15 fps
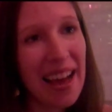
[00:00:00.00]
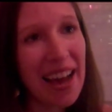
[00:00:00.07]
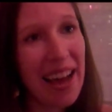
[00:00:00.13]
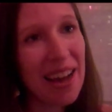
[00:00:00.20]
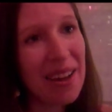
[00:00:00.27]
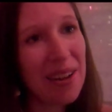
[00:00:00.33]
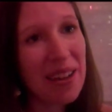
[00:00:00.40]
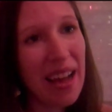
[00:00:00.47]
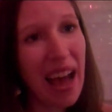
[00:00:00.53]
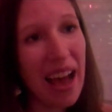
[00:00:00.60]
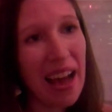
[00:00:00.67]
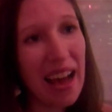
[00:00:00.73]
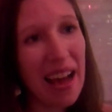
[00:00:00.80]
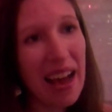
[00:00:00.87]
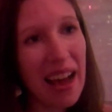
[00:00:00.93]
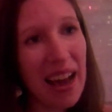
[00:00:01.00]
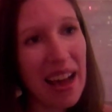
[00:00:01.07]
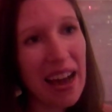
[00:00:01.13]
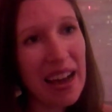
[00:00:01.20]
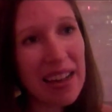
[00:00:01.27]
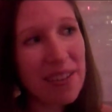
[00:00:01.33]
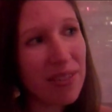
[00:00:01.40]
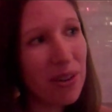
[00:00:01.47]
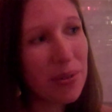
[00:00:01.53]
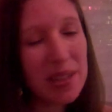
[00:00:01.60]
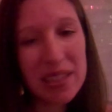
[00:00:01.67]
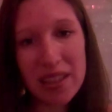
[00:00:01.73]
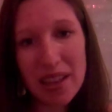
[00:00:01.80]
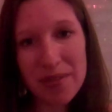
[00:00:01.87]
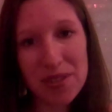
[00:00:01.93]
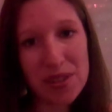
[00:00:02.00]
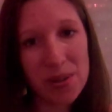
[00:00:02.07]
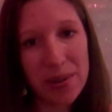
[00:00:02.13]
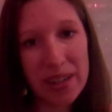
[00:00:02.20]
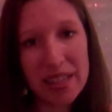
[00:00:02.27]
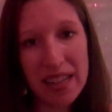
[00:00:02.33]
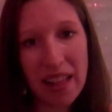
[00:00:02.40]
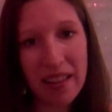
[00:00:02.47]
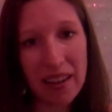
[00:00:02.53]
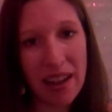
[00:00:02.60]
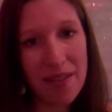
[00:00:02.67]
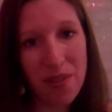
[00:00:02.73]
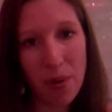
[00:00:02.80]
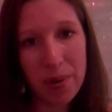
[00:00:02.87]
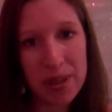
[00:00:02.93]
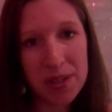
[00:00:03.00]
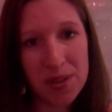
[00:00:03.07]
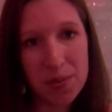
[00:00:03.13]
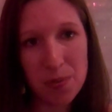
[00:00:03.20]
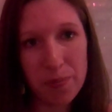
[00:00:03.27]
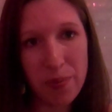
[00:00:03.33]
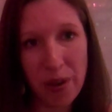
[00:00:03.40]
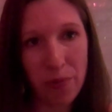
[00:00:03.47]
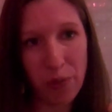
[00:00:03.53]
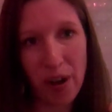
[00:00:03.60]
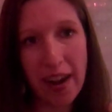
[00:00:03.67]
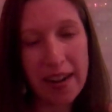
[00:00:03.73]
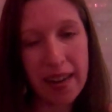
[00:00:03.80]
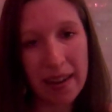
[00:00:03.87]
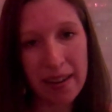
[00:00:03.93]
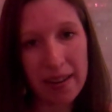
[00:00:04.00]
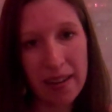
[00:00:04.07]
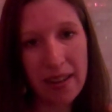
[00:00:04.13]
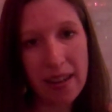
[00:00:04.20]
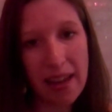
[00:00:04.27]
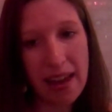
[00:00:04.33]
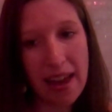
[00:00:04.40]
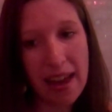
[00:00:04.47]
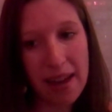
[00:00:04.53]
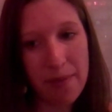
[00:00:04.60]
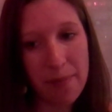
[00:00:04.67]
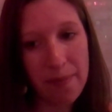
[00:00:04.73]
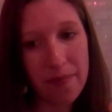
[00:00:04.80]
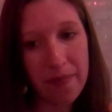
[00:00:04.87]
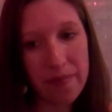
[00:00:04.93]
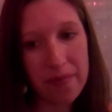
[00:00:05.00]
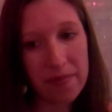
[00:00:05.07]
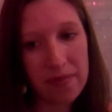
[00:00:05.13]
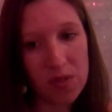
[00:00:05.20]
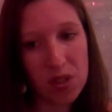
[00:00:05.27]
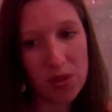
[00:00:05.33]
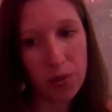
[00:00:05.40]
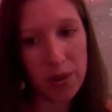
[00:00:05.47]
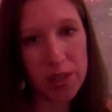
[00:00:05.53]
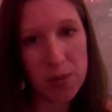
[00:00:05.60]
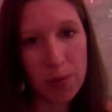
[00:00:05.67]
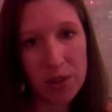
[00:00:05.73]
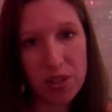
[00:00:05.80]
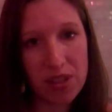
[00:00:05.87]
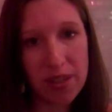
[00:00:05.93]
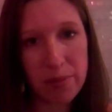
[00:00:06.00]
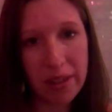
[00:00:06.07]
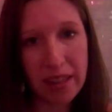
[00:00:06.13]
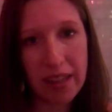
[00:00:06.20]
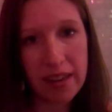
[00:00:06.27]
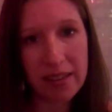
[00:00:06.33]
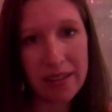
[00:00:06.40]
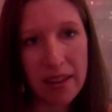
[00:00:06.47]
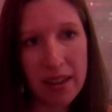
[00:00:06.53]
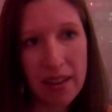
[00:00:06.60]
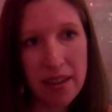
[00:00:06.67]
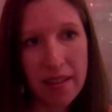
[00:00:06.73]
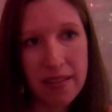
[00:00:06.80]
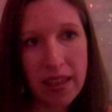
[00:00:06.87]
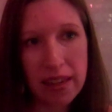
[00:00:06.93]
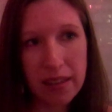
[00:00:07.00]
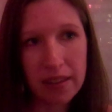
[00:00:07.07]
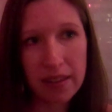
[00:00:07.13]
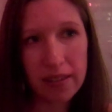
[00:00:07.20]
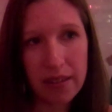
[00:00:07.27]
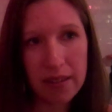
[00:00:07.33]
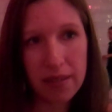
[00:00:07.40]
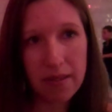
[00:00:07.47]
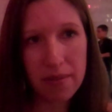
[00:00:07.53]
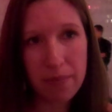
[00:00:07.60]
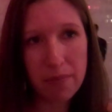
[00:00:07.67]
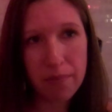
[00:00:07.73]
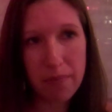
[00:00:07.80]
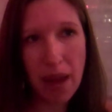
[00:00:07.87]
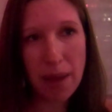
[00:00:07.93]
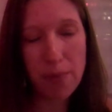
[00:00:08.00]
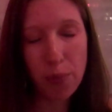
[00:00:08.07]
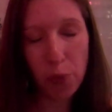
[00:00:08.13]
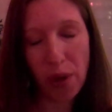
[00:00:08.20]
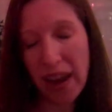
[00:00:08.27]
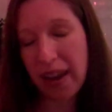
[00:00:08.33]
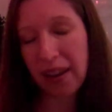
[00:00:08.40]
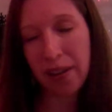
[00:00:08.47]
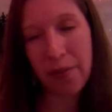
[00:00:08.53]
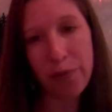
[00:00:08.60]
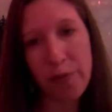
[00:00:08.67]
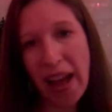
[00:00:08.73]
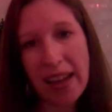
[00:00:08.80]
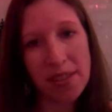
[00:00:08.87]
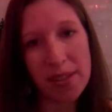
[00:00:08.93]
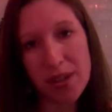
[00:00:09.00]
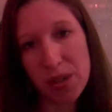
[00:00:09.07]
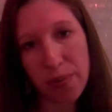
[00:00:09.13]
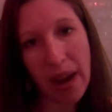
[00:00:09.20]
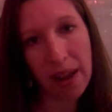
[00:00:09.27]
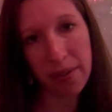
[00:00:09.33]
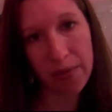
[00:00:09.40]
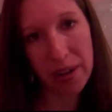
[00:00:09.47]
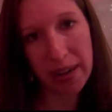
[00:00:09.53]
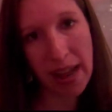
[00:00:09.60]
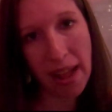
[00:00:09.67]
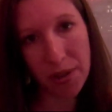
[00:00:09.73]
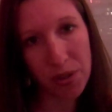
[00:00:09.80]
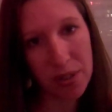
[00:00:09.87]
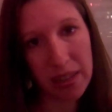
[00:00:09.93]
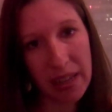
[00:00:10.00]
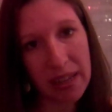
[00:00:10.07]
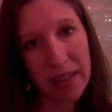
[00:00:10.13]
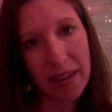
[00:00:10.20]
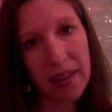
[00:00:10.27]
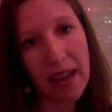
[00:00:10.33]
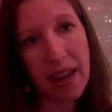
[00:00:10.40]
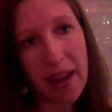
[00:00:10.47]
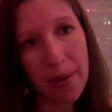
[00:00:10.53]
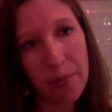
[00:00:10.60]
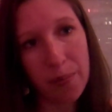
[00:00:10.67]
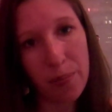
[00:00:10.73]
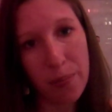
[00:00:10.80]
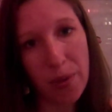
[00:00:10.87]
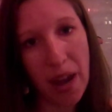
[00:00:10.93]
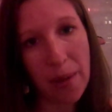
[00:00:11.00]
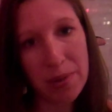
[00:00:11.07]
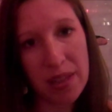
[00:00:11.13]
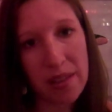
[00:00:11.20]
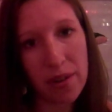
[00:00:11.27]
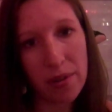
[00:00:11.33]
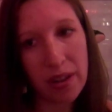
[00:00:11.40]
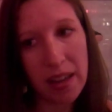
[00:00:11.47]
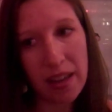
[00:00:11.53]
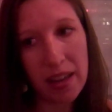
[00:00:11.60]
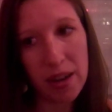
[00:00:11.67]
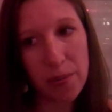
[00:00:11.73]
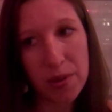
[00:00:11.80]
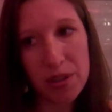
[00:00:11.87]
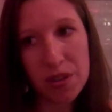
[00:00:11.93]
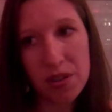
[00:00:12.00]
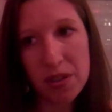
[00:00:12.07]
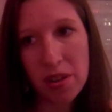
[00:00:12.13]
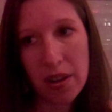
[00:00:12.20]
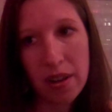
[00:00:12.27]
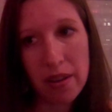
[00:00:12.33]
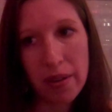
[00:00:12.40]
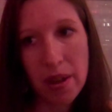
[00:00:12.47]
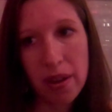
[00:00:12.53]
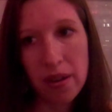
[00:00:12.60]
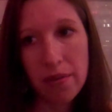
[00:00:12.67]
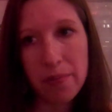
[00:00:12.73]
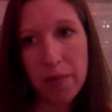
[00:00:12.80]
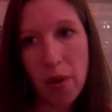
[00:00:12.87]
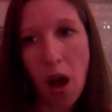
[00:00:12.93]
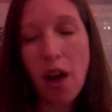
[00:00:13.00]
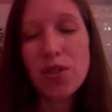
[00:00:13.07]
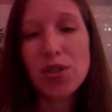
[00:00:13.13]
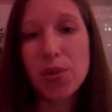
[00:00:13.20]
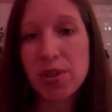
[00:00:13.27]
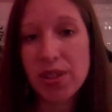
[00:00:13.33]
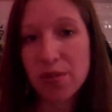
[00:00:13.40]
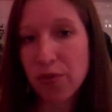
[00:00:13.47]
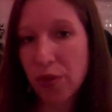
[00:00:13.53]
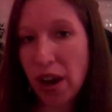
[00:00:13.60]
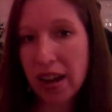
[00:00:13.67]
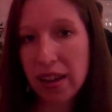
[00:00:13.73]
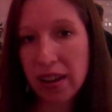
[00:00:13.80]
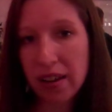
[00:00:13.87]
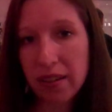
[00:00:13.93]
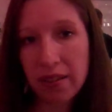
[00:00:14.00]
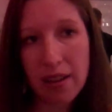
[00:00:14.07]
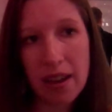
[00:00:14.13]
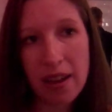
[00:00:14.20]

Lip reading: I always loved storytelling. I've always been writing. Stories were just something that my brain fastened around very naturally. When I was a little kid, it was all sorts of writing.